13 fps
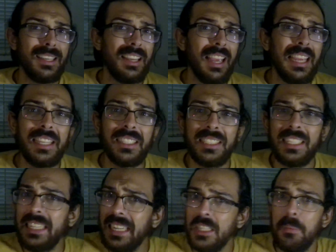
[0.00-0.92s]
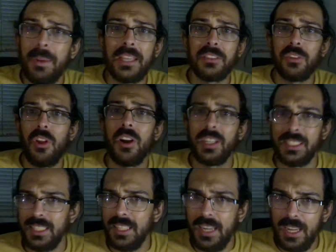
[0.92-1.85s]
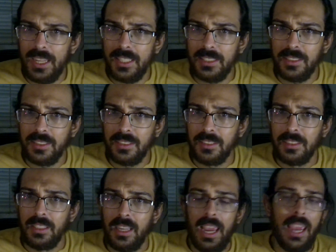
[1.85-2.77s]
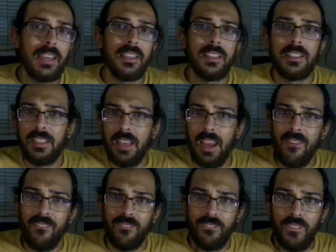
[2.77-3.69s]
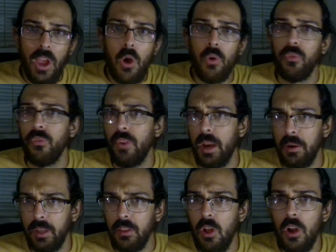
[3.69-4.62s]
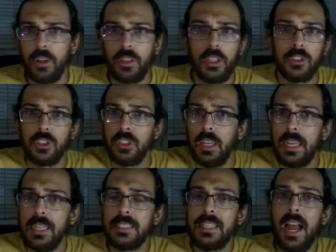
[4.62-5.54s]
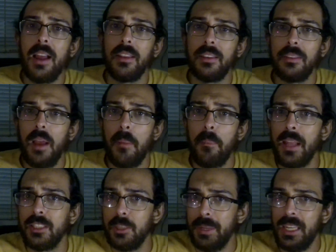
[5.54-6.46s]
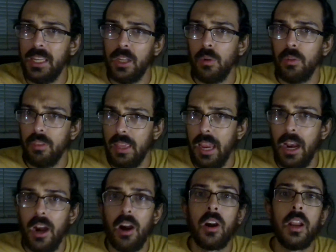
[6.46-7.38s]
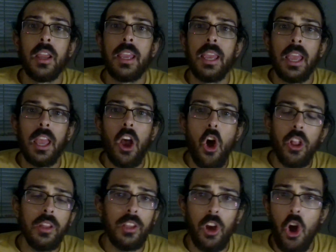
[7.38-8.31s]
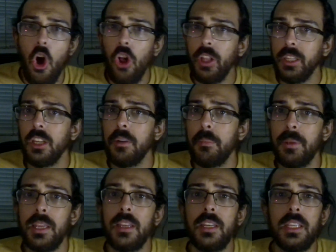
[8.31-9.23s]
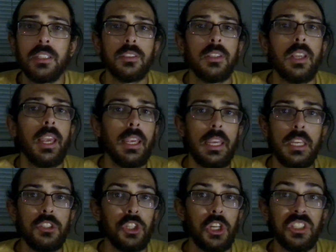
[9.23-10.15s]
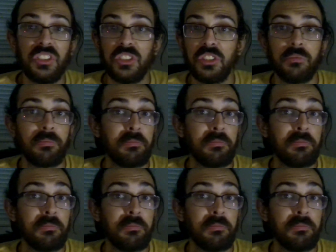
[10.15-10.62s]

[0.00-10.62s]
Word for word: it doesn't need to be as long as it is. It it felt very long. There's he's not about to be killed there. All all it could have been is like he just